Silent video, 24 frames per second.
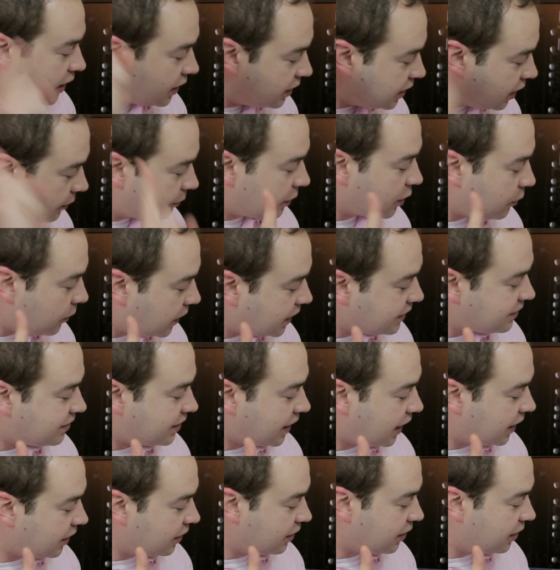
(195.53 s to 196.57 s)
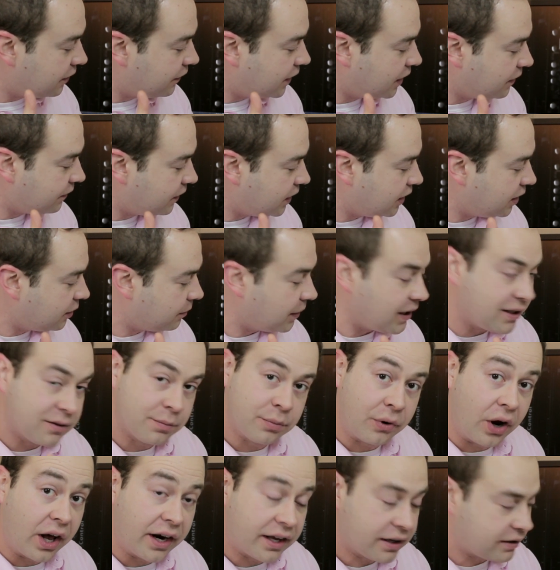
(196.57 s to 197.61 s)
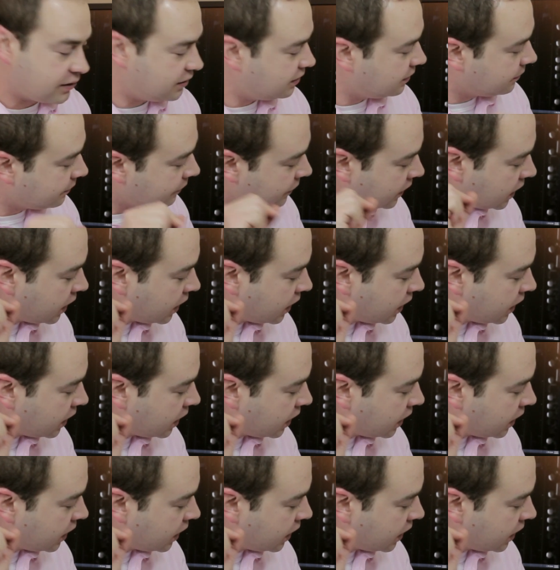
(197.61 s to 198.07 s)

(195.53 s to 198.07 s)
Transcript: Number one seller of NVIDIA-based products.